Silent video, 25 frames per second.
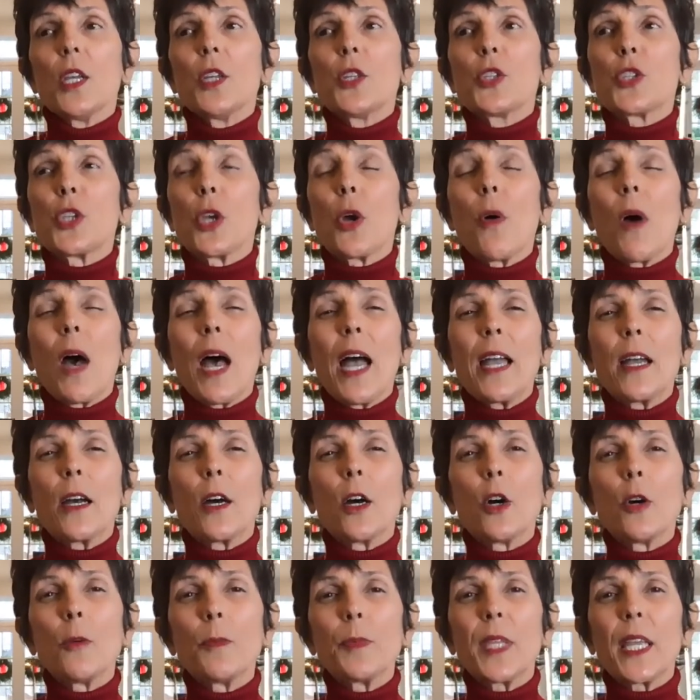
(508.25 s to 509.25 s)
So I
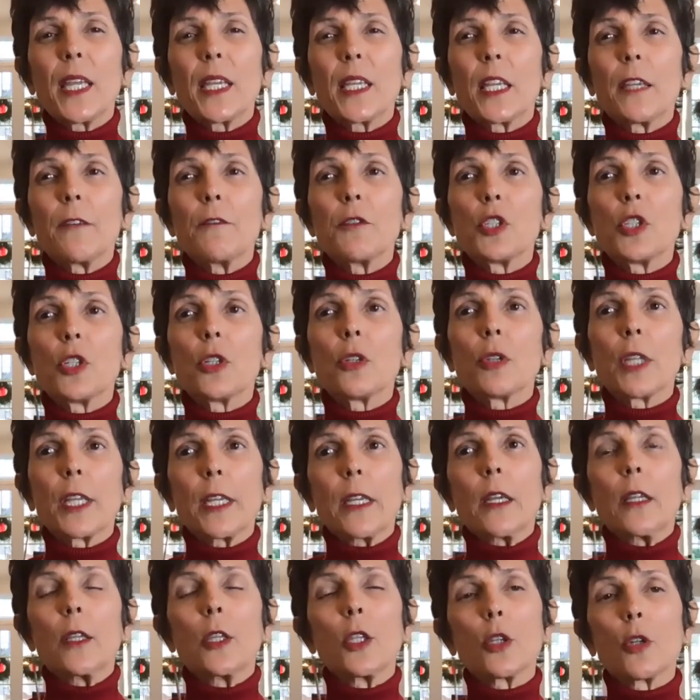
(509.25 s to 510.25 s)
hope that gives you
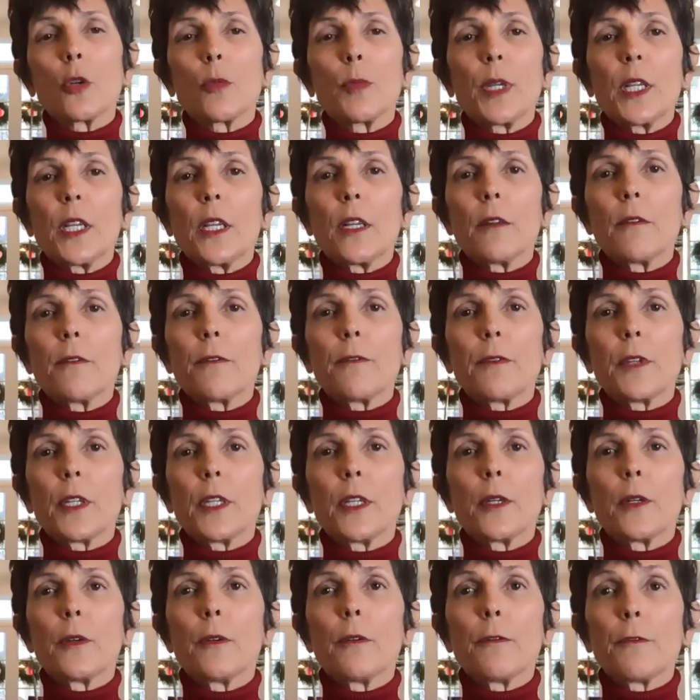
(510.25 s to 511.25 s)
like a little bit of, you
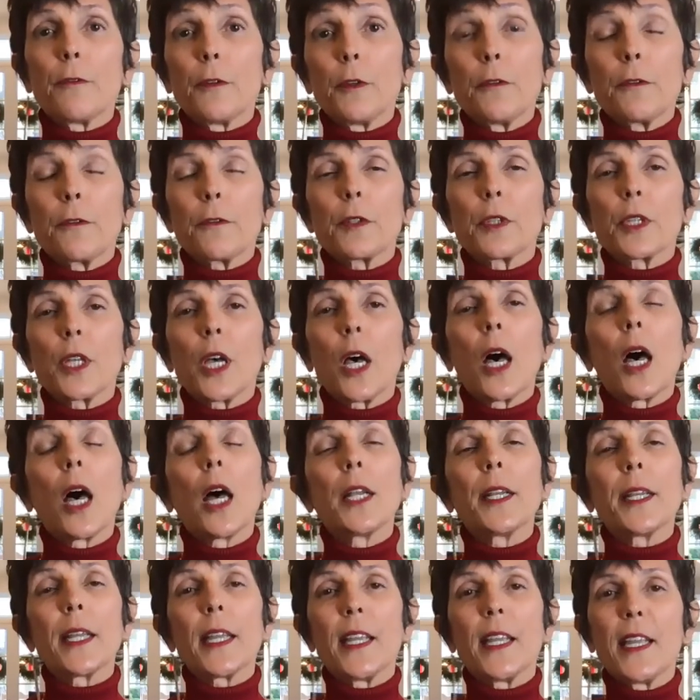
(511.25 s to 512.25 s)
know, food for
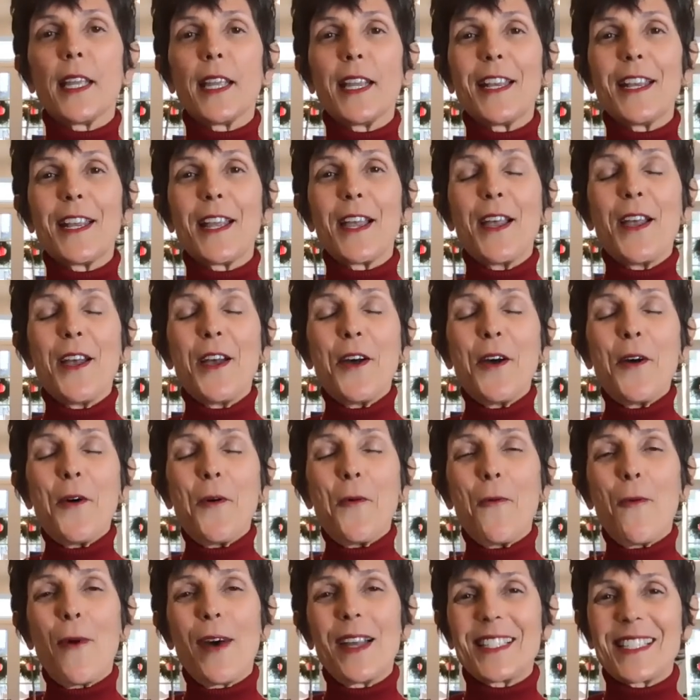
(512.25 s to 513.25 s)
thought and
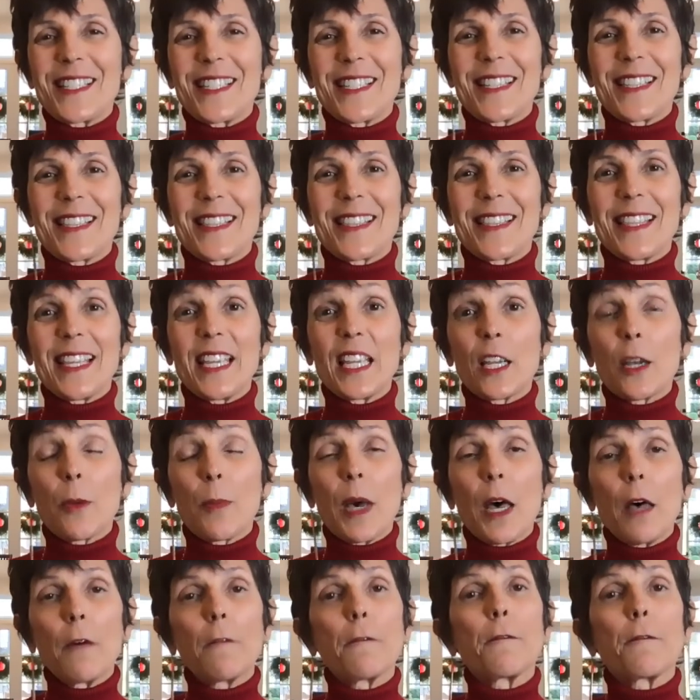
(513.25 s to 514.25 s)
what to think
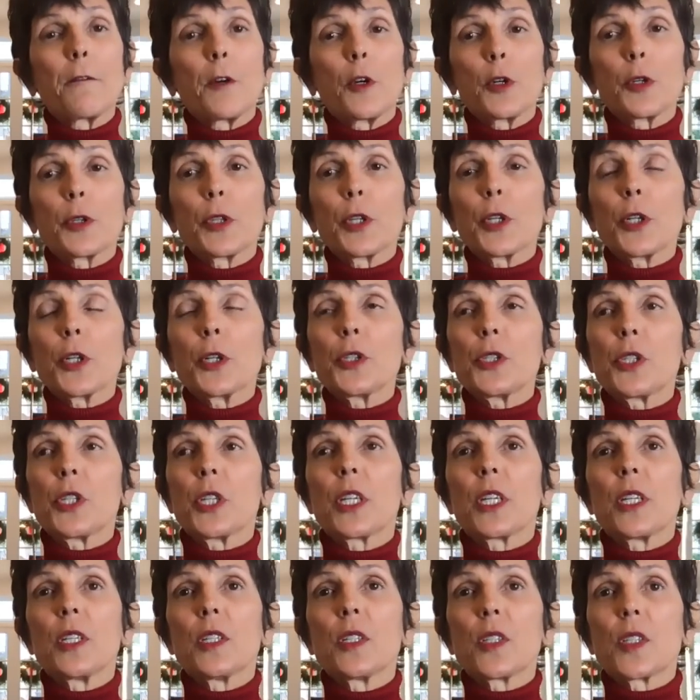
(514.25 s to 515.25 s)
about further
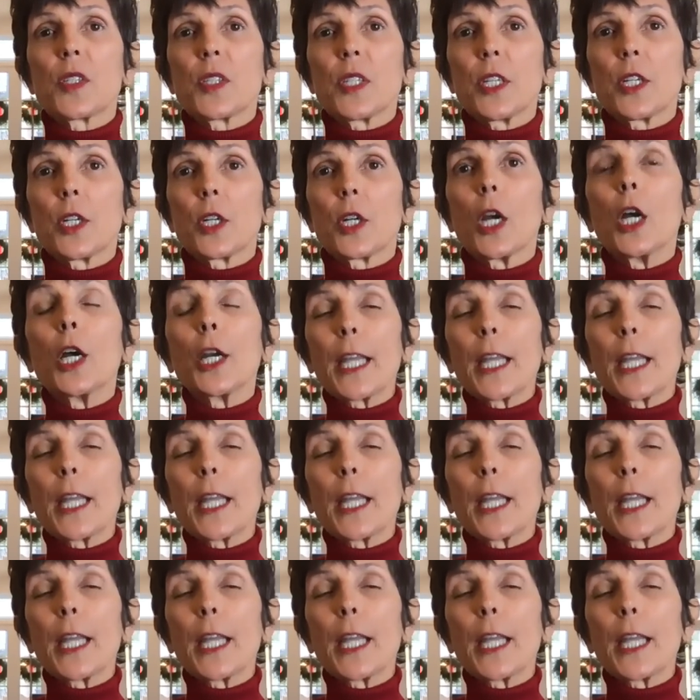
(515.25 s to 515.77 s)
to consider.